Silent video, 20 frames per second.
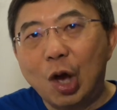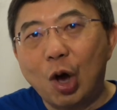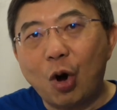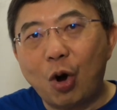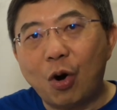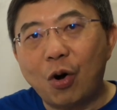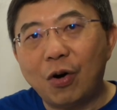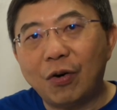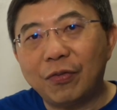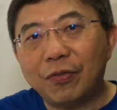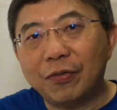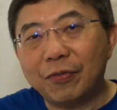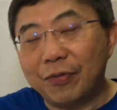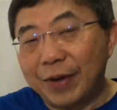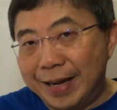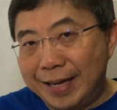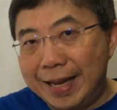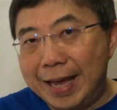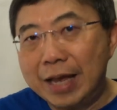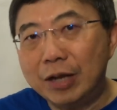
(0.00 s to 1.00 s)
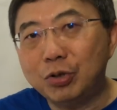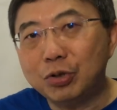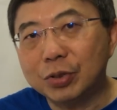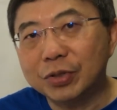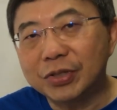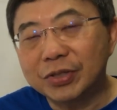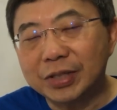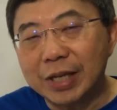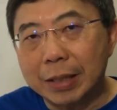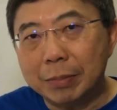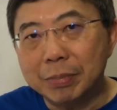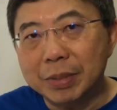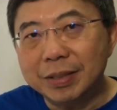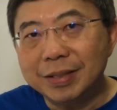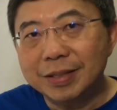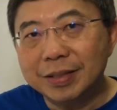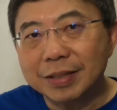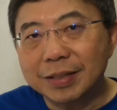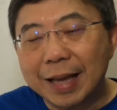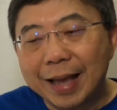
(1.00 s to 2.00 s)
of financial
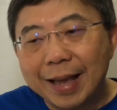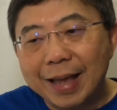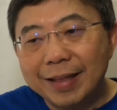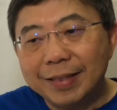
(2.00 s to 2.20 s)
statements